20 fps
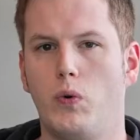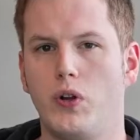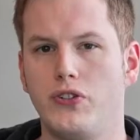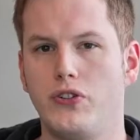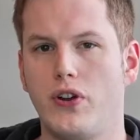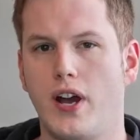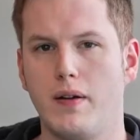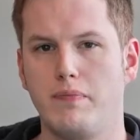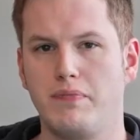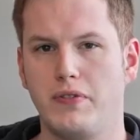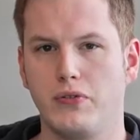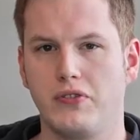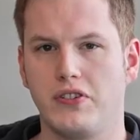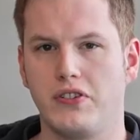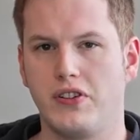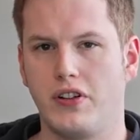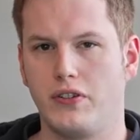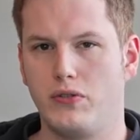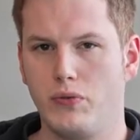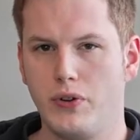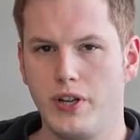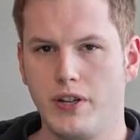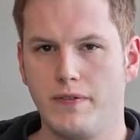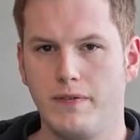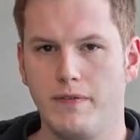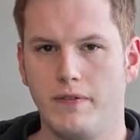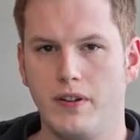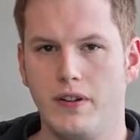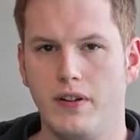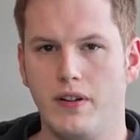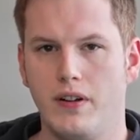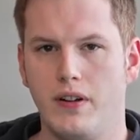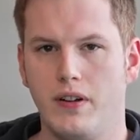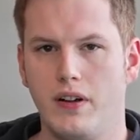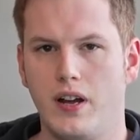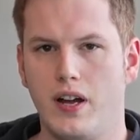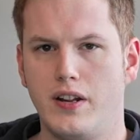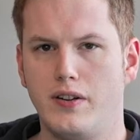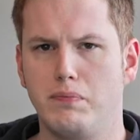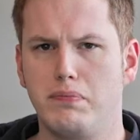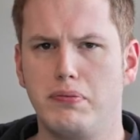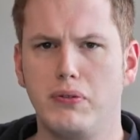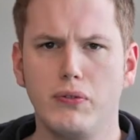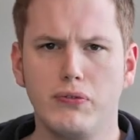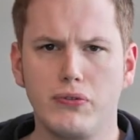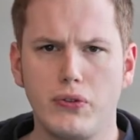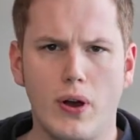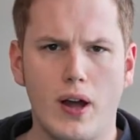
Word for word: what your app users are doing and improve